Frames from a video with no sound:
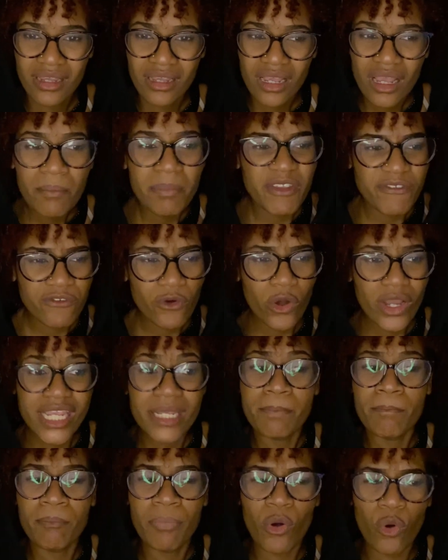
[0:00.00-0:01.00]
before he
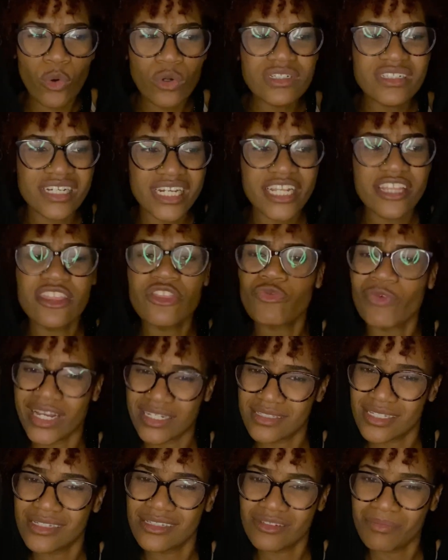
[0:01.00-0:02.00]
boldly
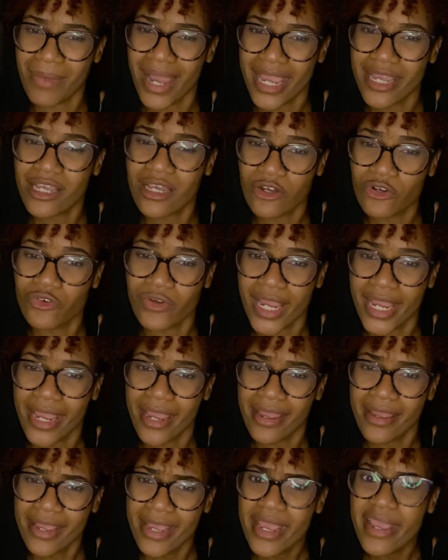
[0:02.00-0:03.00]
threatened my career
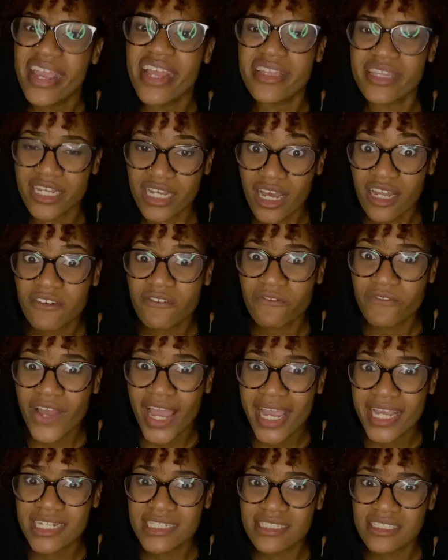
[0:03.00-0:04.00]
in the
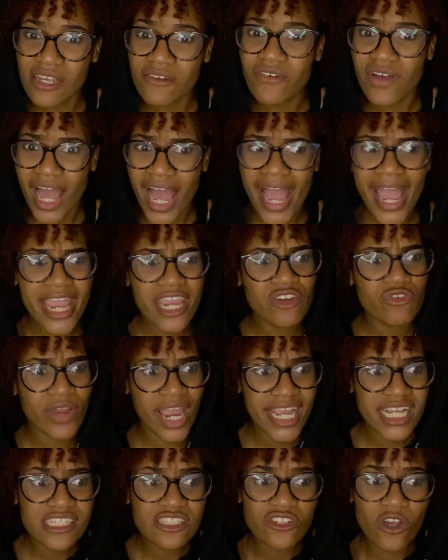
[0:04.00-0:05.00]
confines of
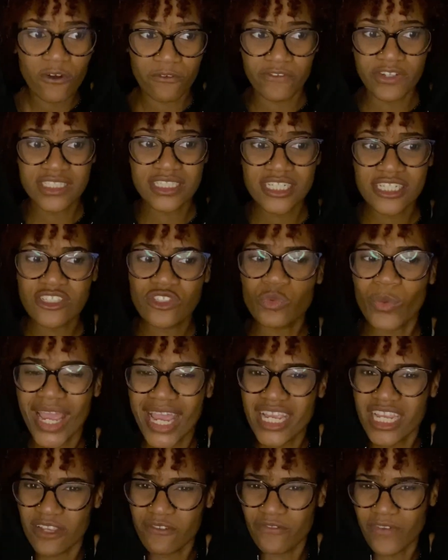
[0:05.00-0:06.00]
high-rise offices where
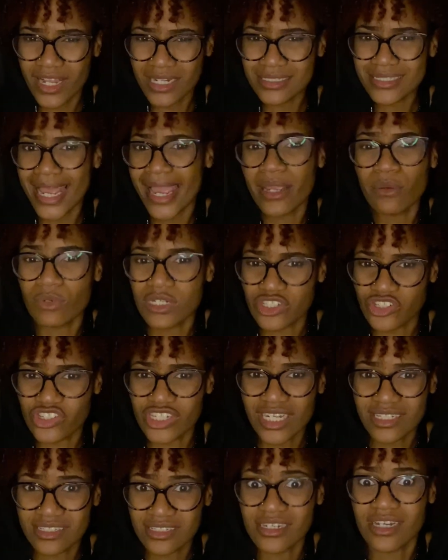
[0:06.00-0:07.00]
he felt I was
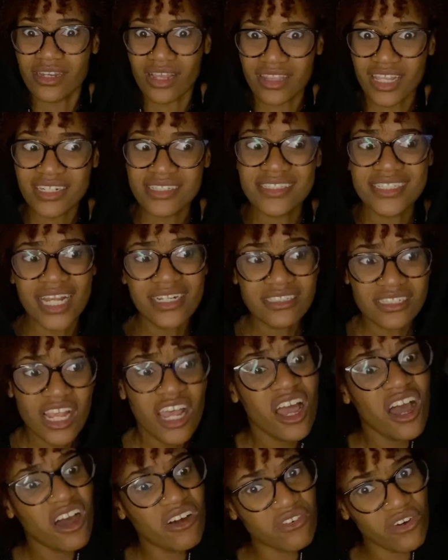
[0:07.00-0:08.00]
just another set
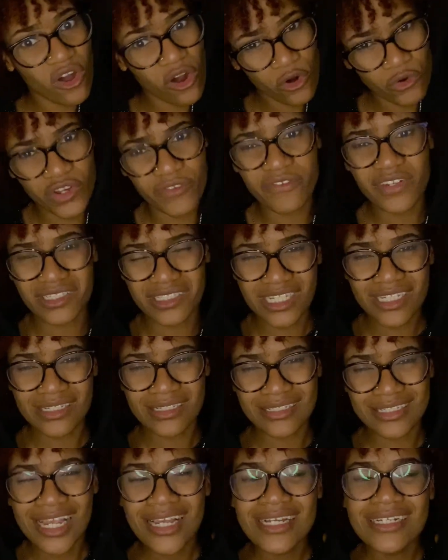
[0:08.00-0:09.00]
of
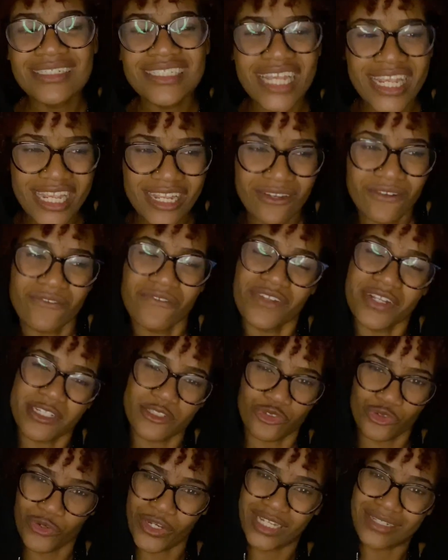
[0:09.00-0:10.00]
orifices to
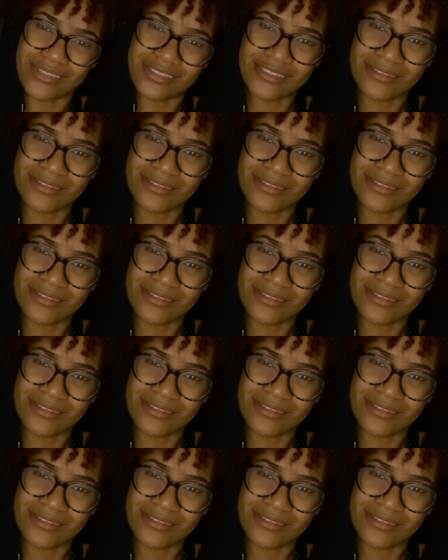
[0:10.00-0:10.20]
infiltrate.